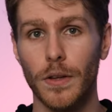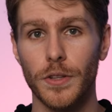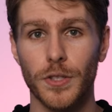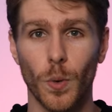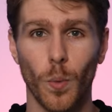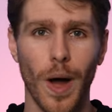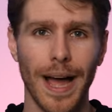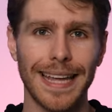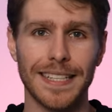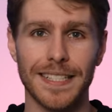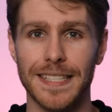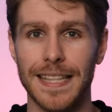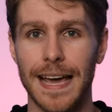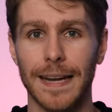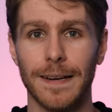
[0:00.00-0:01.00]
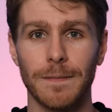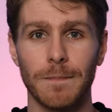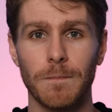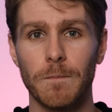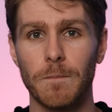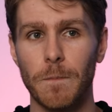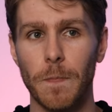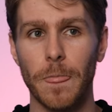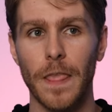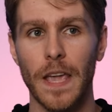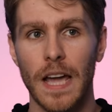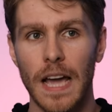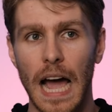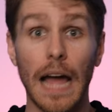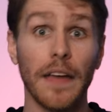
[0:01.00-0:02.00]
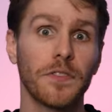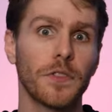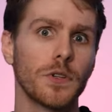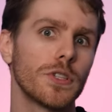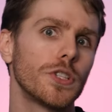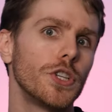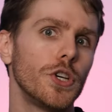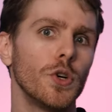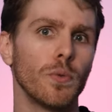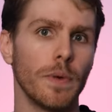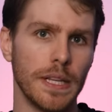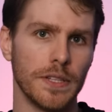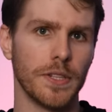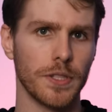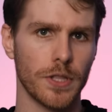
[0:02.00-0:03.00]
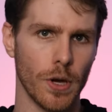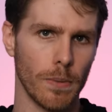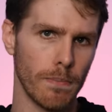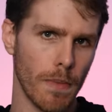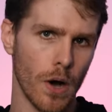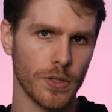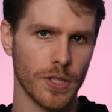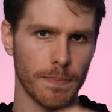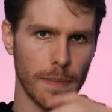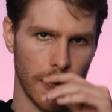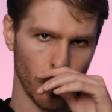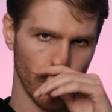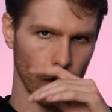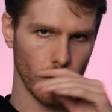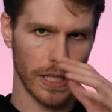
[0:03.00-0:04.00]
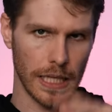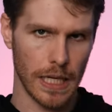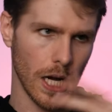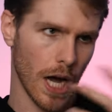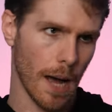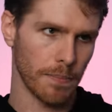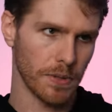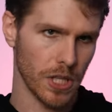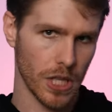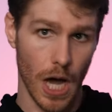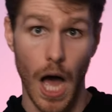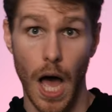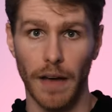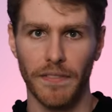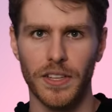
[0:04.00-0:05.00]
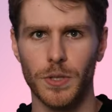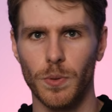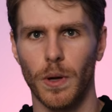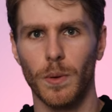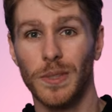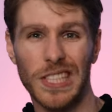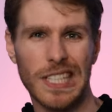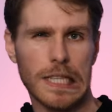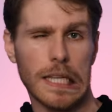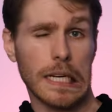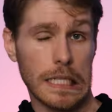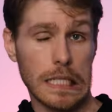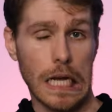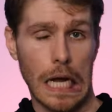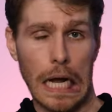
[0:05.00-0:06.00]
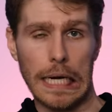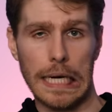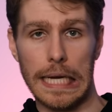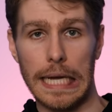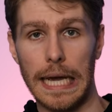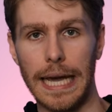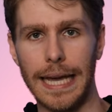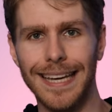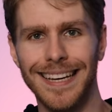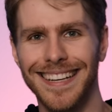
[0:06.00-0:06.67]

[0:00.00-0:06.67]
So why is that? I think there's two reasons, though most men would only cop to the obvious one, which is that it's kind of gay.